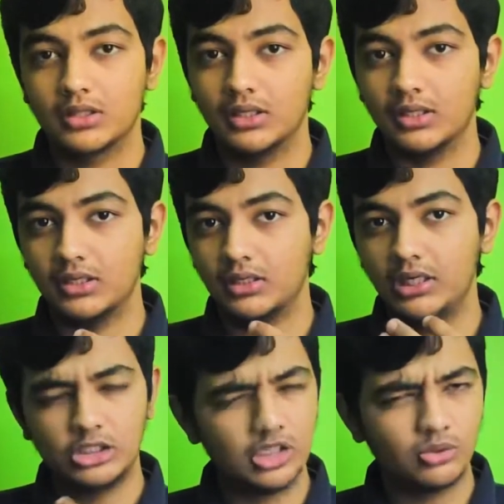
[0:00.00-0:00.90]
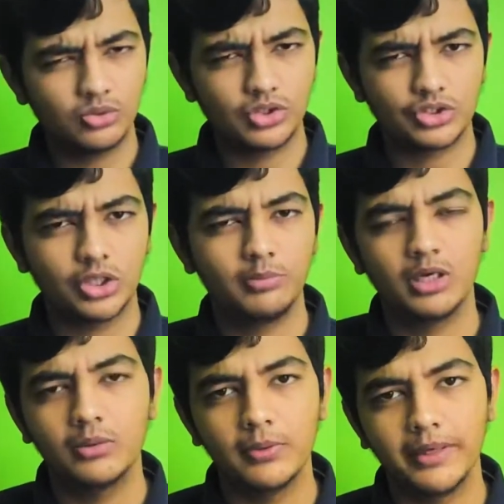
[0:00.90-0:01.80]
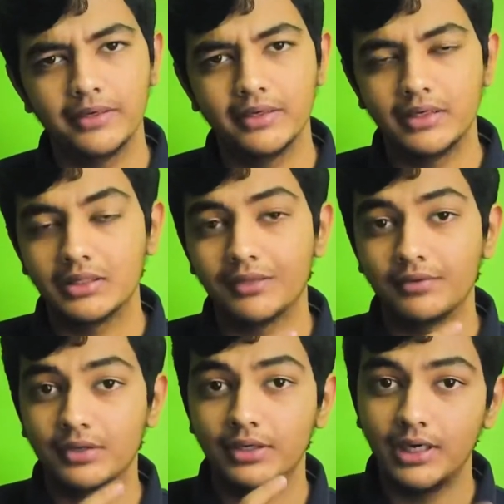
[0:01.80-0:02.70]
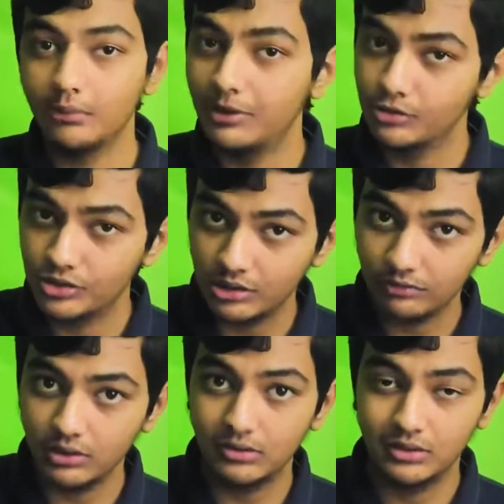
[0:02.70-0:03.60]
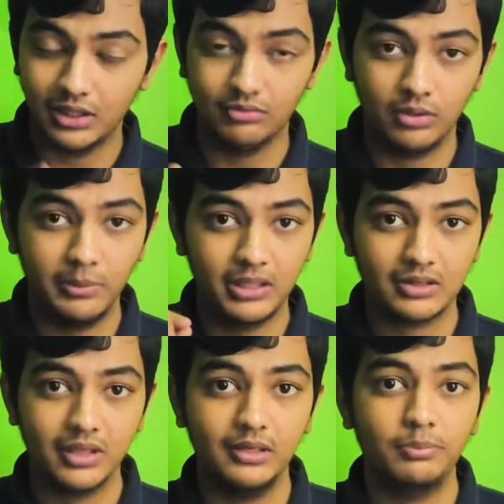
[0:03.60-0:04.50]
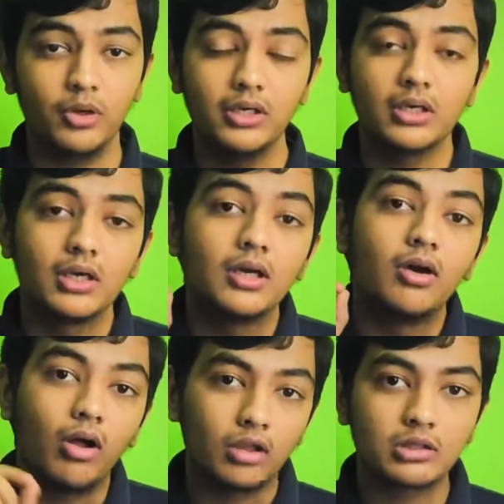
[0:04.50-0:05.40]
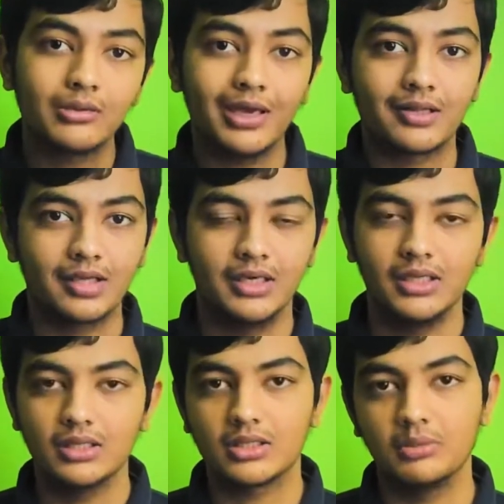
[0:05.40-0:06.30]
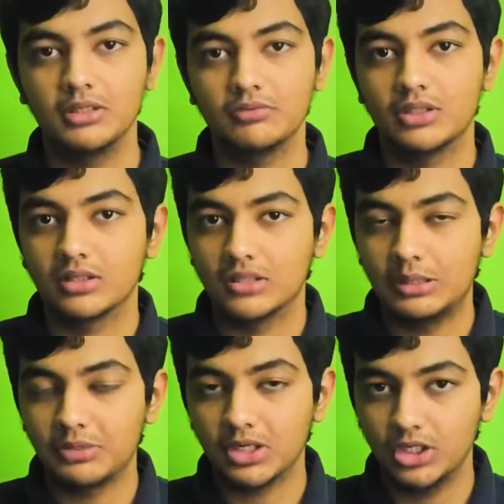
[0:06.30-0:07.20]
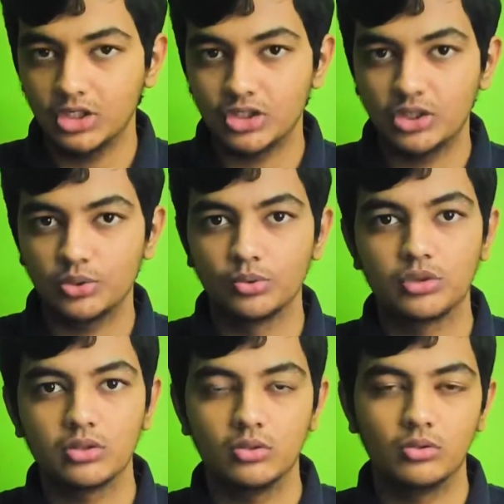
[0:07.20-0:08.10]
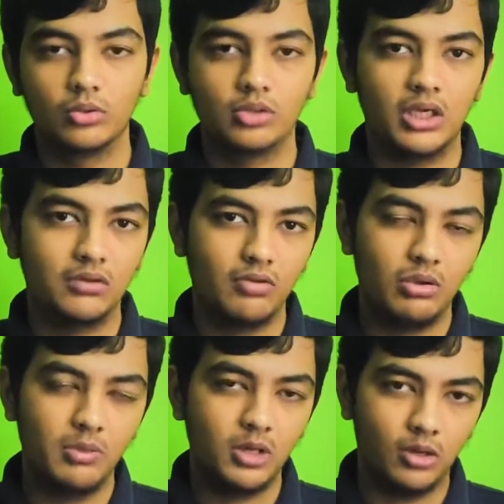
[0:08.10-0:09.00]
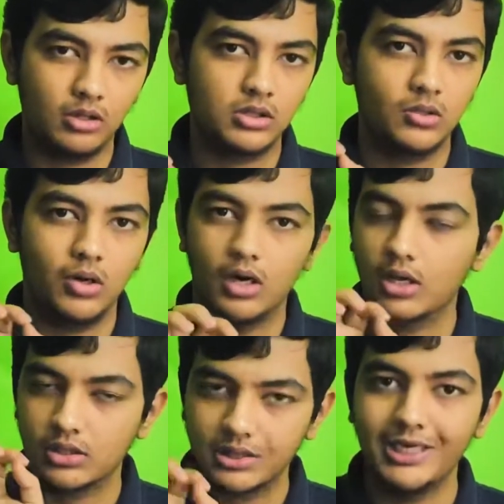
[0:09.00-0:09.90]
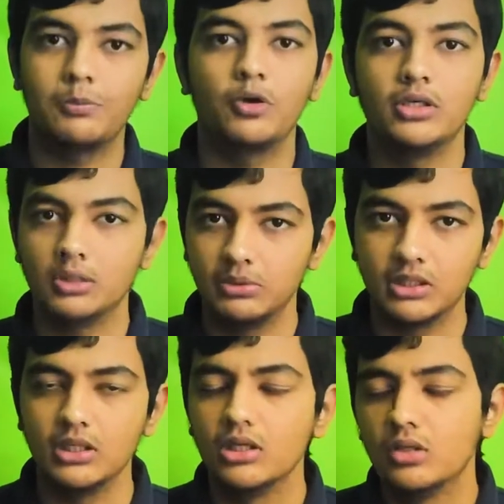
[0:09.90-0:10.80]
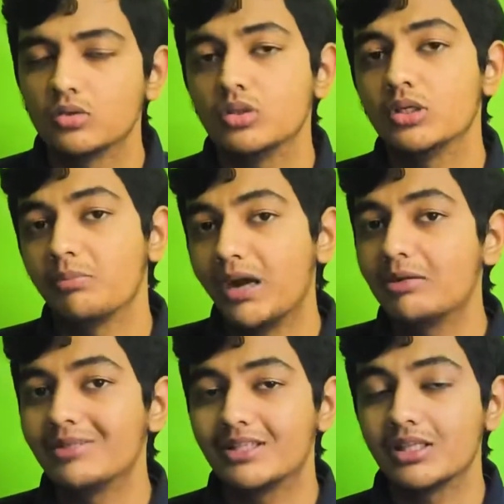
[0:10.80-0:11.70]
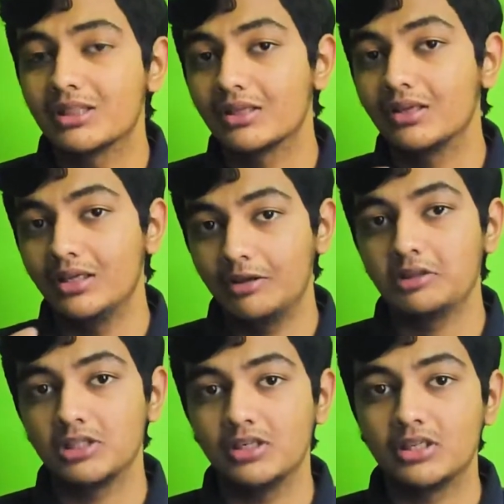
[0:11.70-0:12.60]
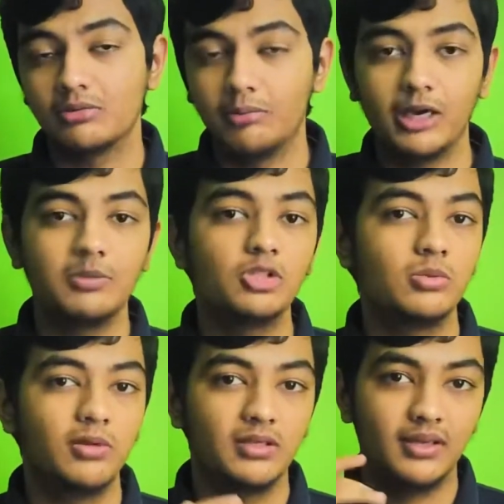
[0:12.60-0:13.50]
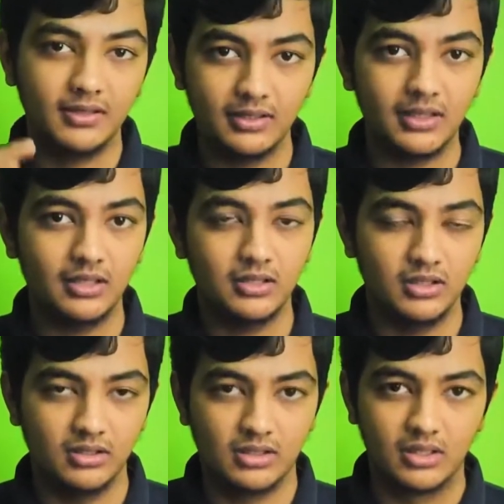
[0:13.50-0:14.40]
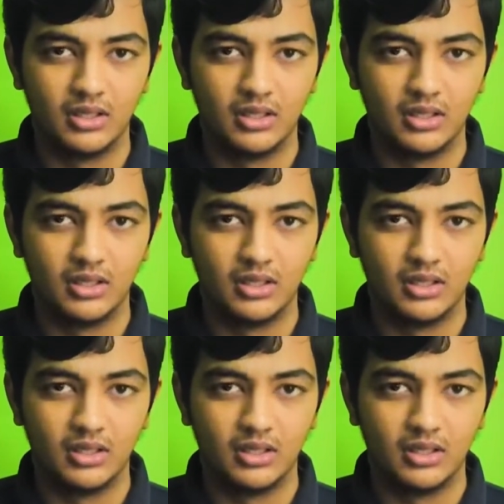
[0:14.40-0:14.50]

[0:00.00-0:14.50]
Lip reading: the 8 Gen 2 just came up and it is having a 8 Plus Gen 1. That will be a side point. Also the X90 is coming with the Snapdragon 8 Gen 2, so that will be also a side point gimmicky. So it might be this 11 series might be cheaper than the 10 series.